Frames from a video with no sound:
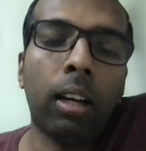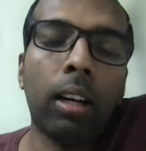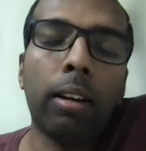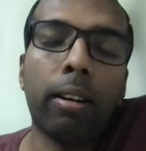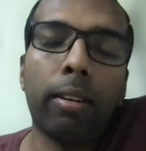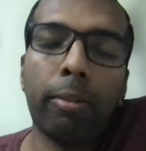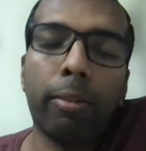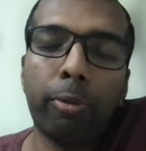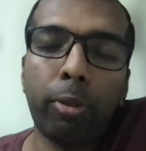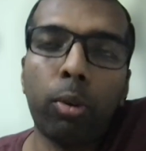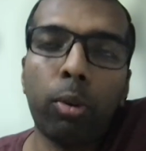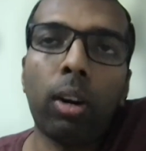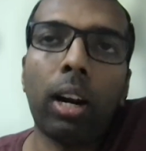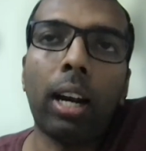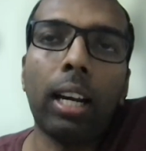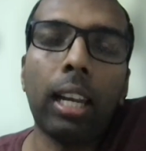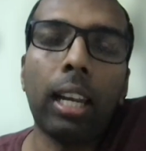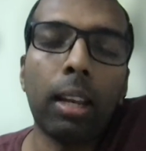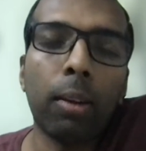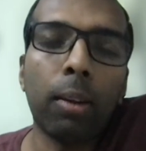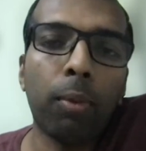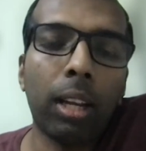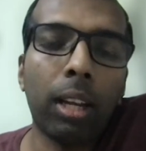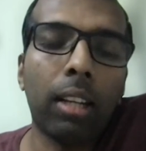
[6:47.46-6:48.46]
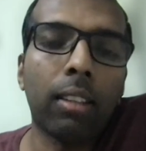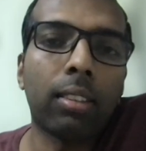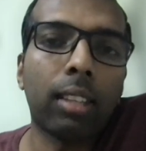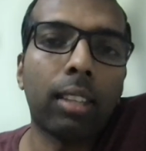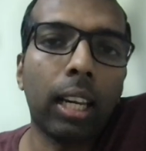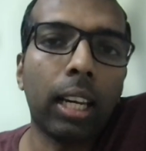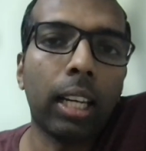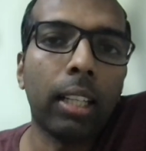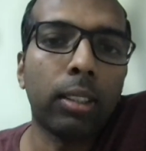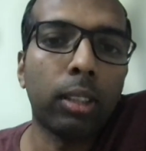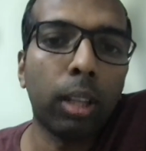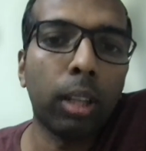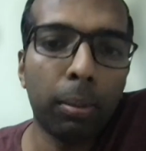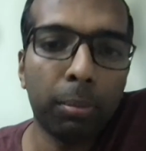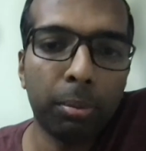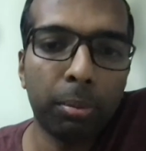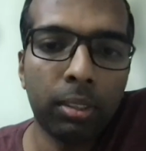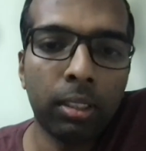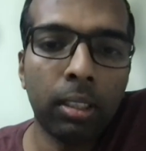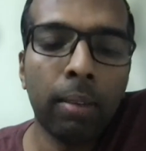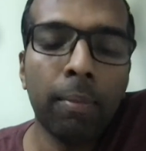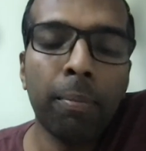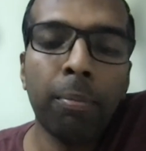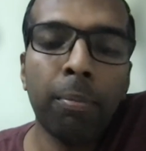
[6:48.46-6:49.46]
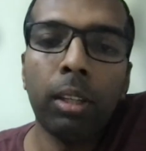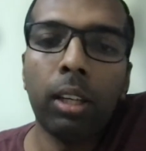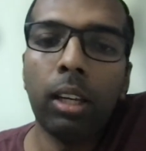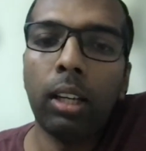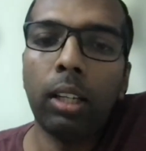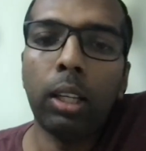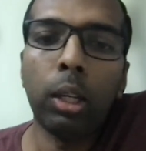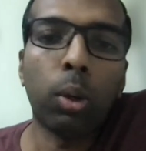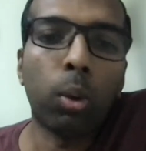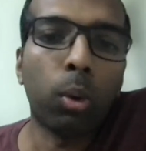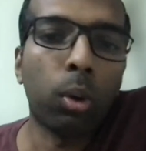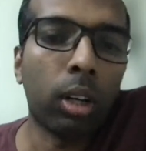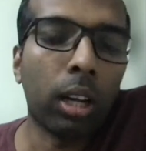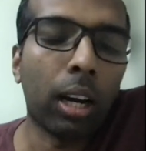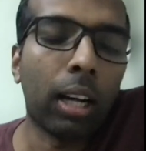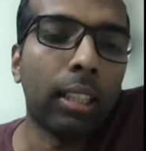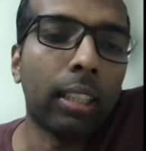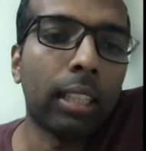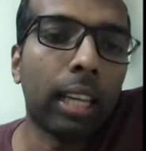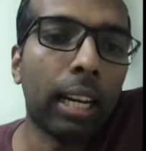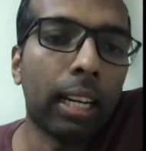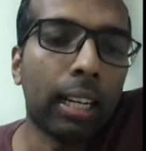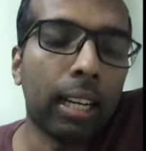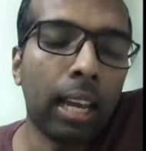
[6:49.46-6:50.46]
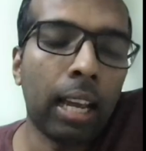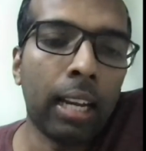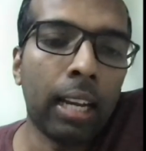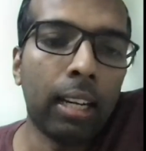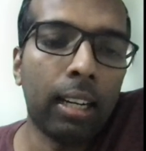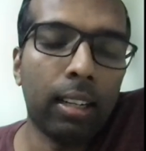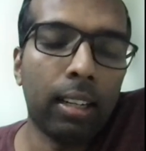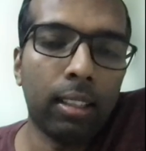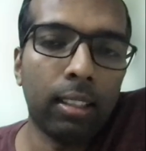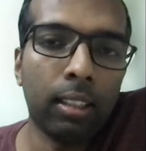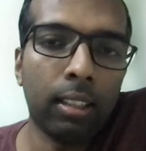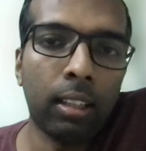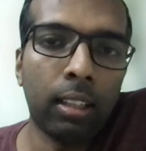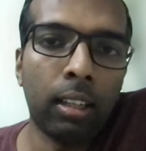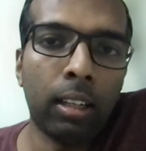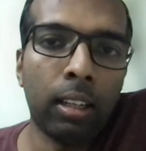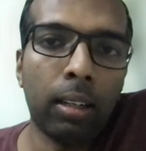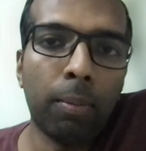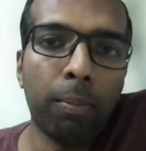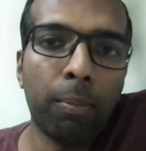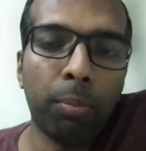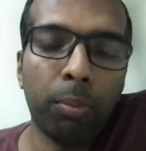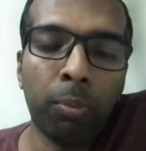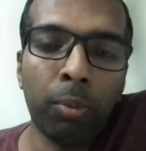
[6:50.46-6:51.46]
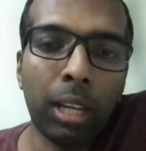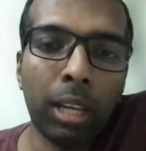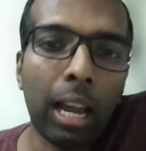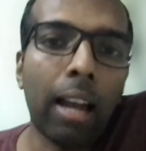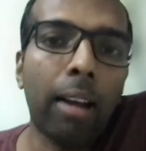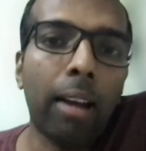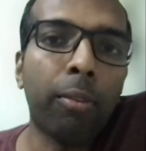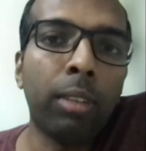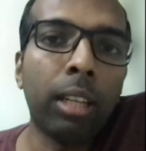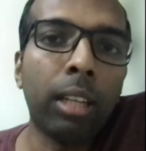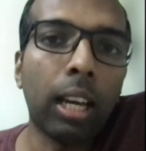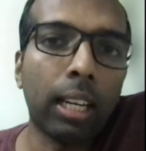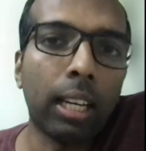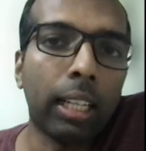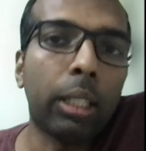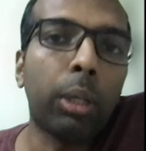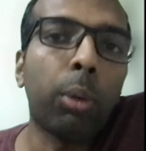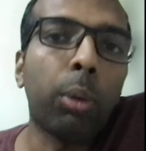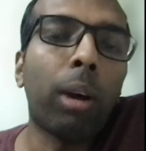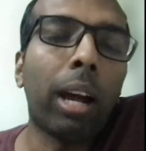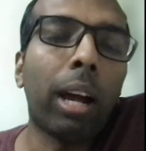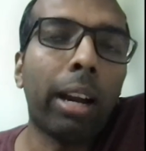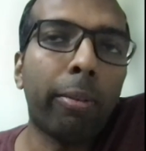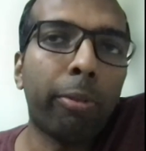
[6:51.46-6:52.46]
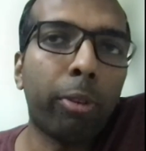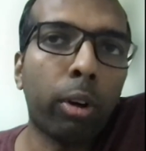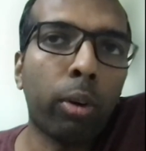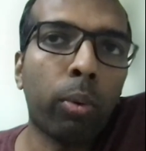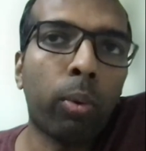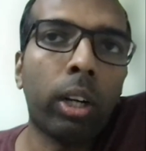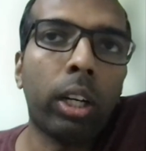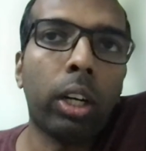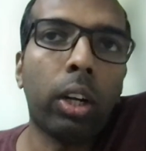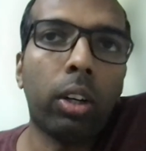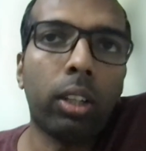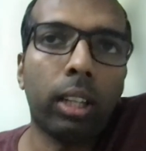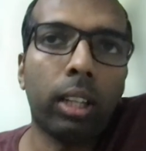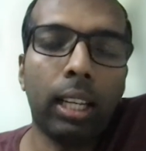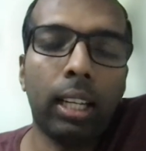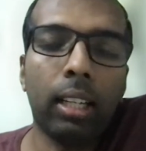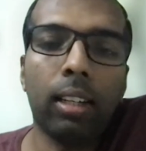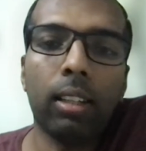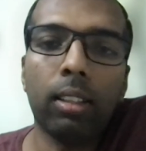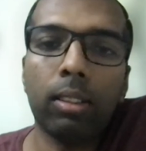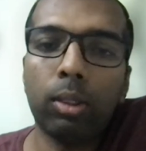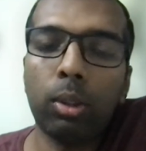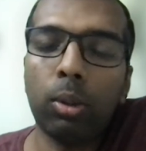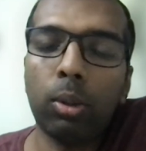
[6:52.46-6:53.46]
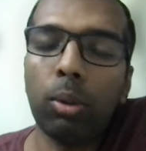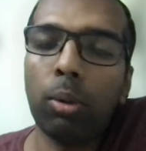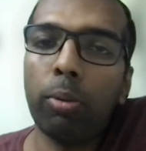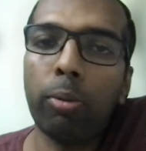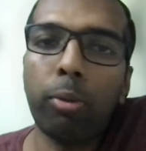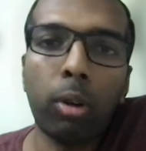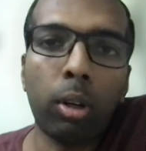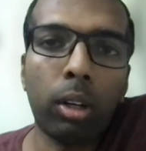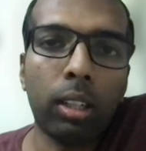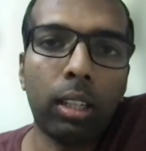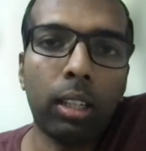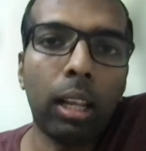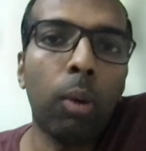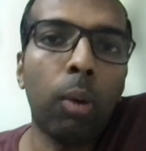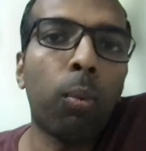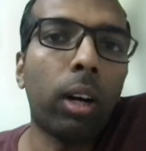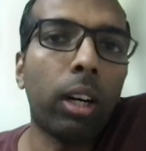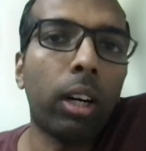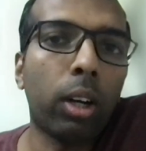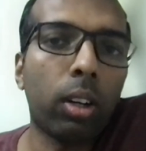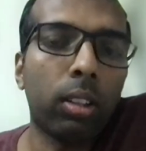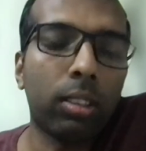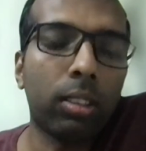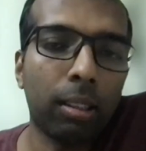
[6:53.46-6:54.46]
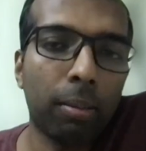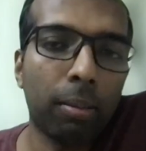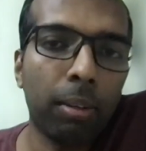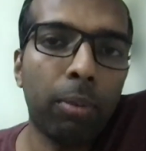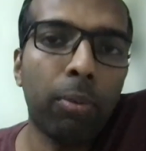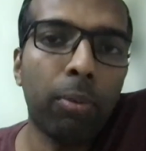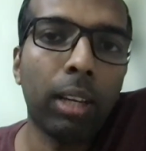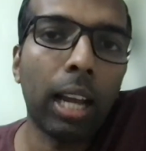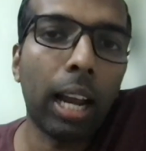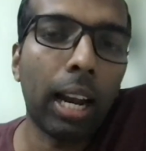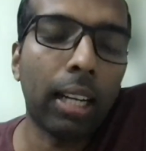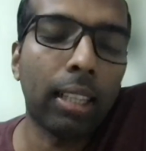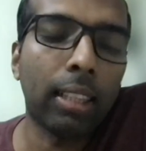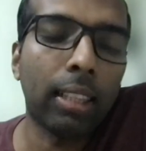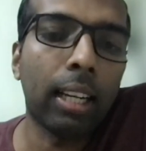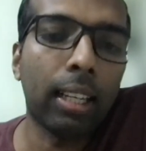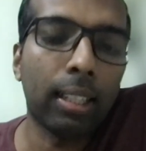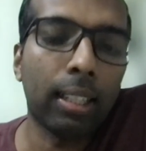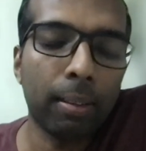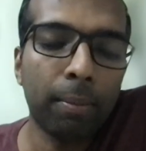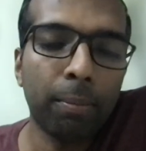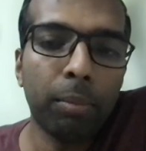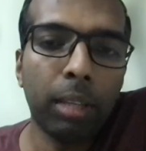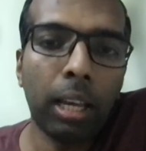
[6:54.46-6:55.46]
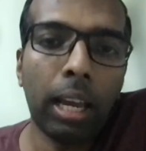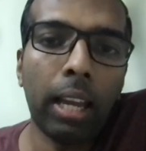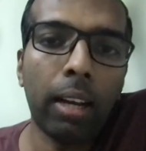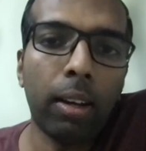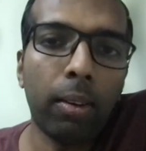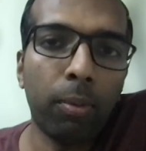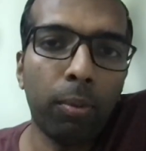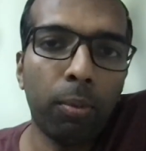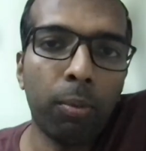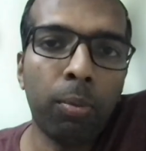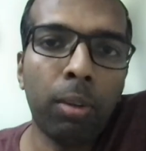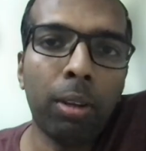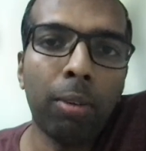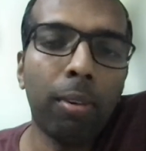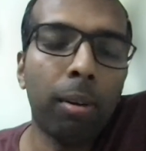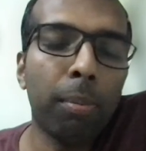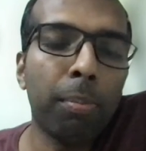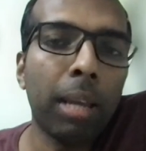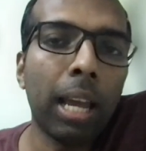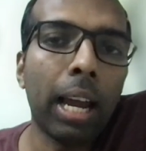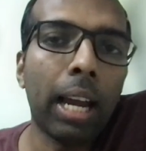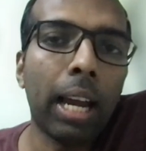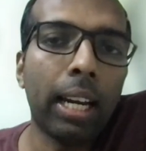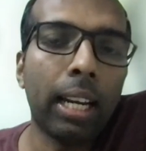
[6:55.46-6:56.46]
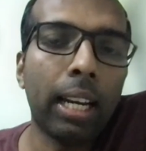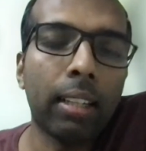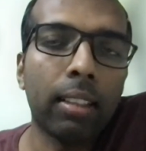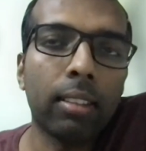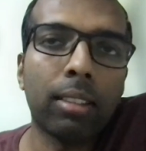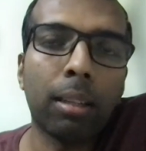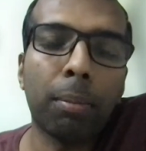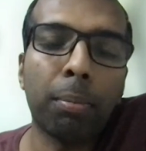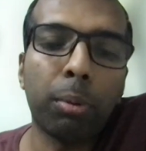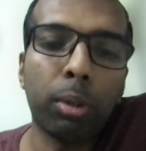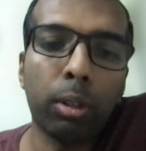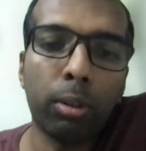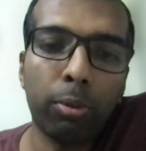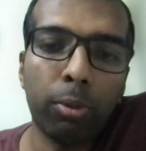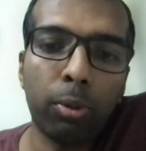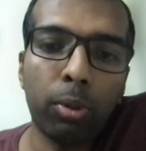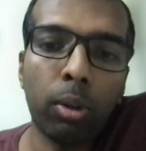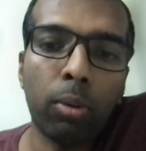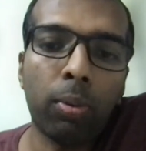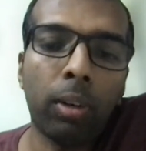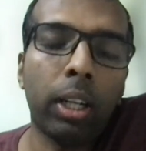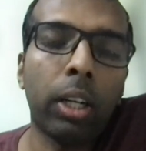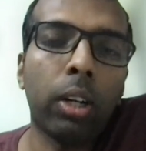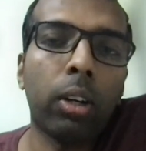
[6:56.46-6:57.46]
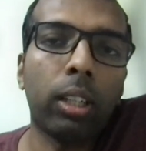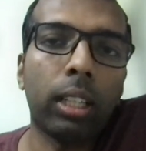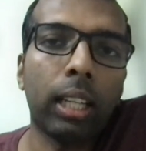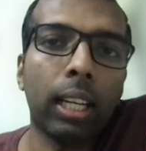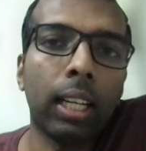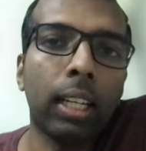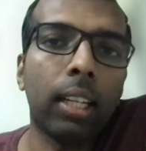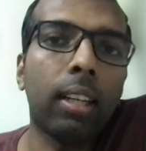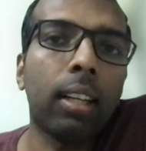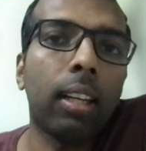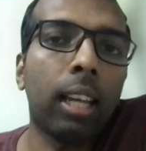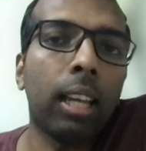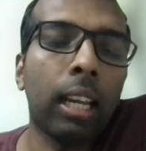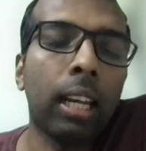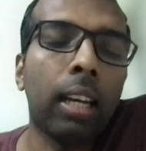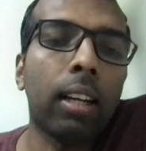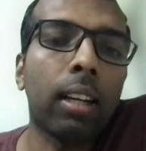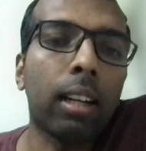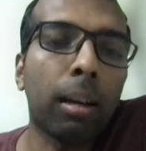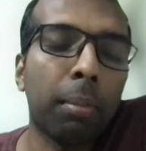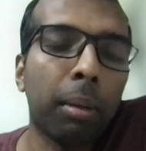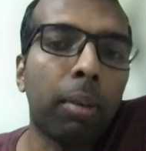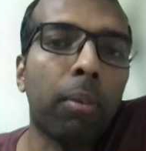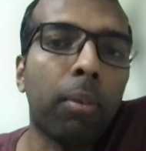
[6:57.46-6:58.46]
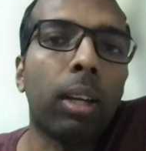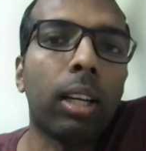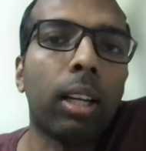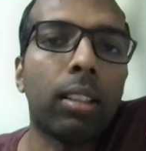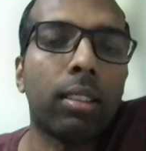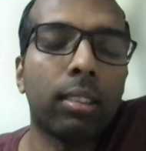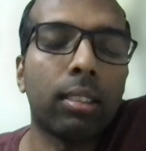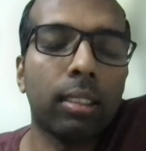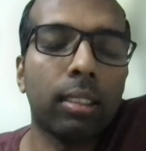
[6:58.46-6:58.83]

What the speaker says: for running various training jobs, you could run that. And we are yet to add for 1.8. So for till 1.7 we had that, and we will be adding support for 1.8 in coming weeks.